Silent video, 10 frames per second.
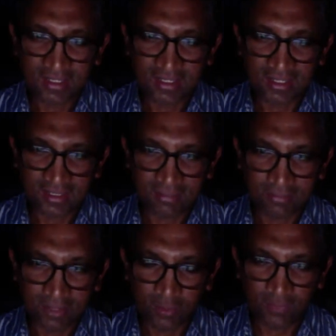
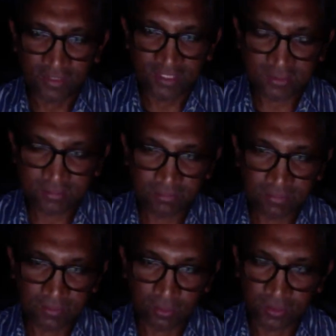um, over this,
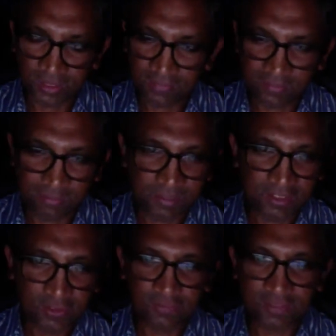whatever
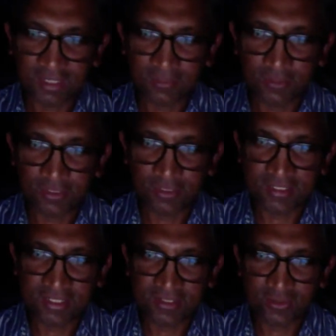period of time you
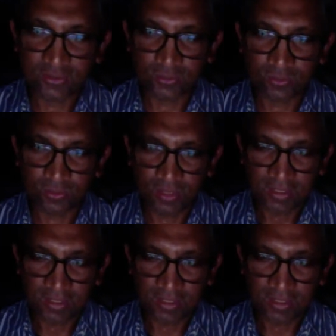decide to